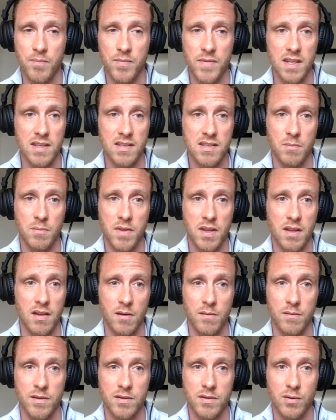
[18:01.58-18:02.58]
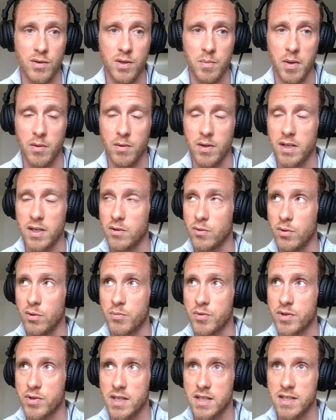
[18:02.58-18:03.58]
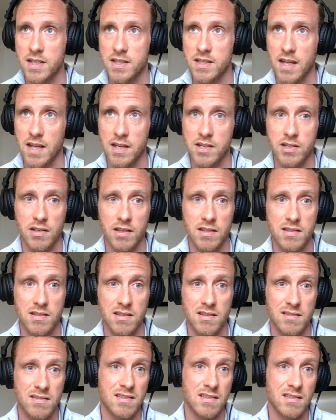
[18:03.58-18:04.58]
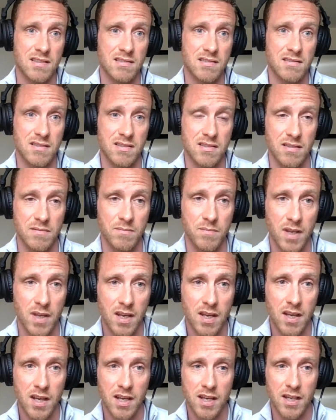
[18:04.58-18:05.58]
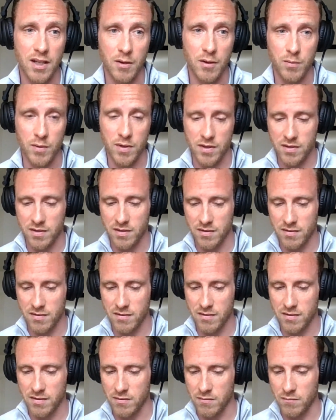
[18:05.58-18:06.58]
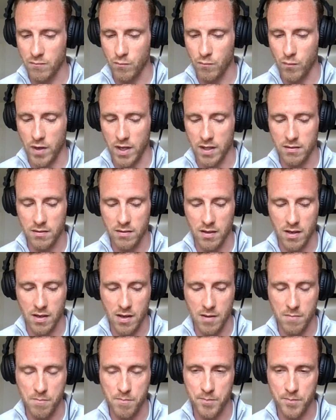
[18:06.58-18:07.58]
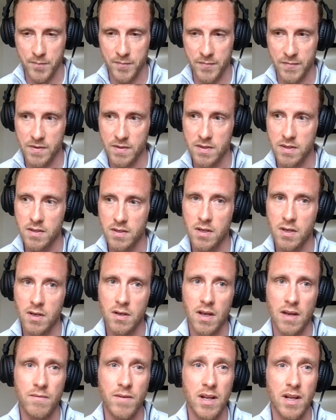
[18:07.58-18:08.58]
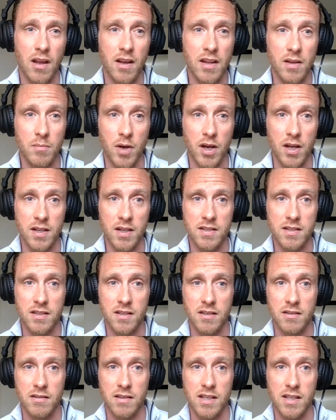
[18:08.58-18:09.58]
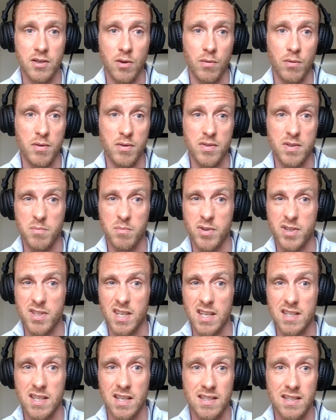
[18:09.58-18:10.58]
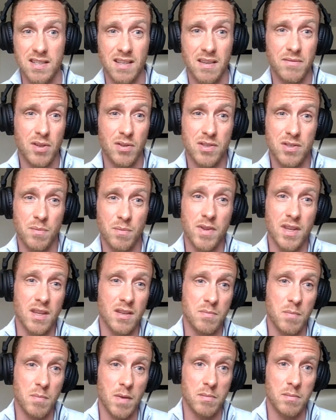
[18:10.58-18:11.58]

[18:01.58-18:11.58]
It's something I often talk about in court proceedings, actually, that to you know, when if a client of mine is going through some proceedings and they've done something that's